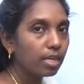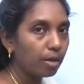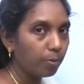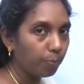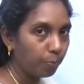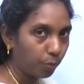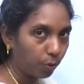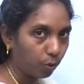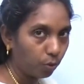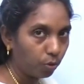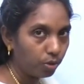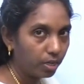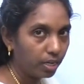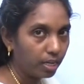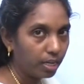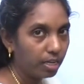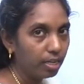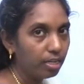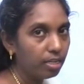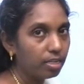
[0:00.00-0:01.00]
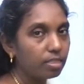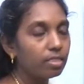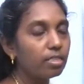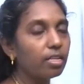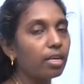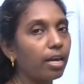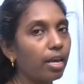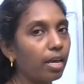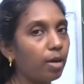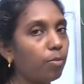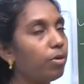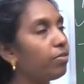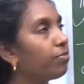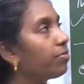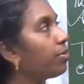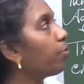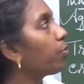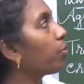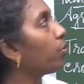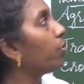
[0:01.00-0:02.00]
a protein. The name of
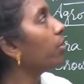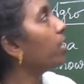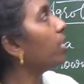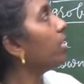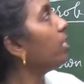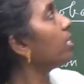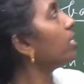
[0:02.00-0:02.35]
the protein